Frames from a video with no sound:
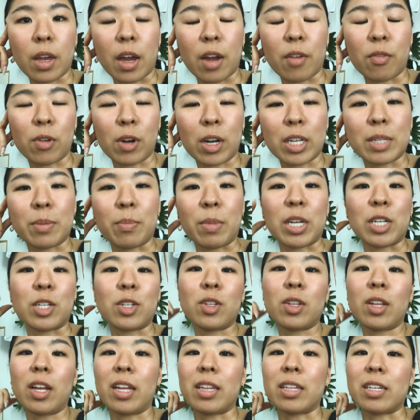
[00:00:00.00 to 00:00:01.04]
I forgot to
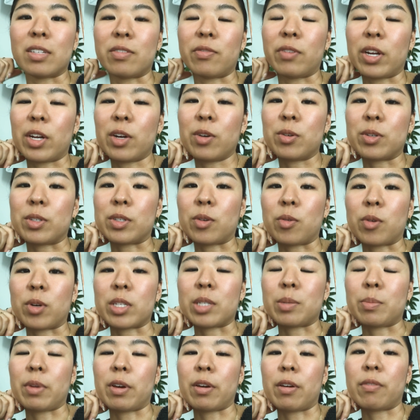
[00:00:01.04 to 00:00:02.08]
mention that this video is going
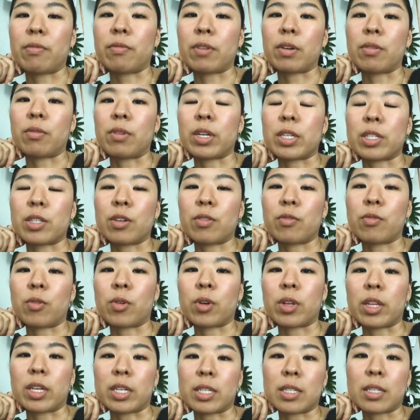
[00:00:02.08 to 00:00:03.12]
to be a fundraiser for
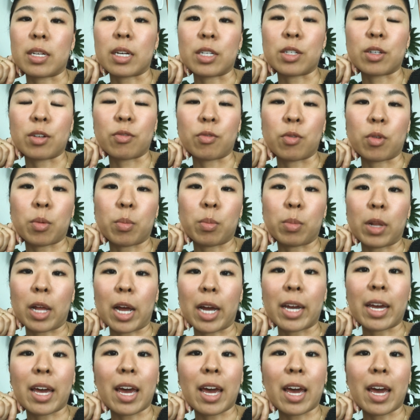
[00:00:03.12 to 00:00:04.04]
the Center for Black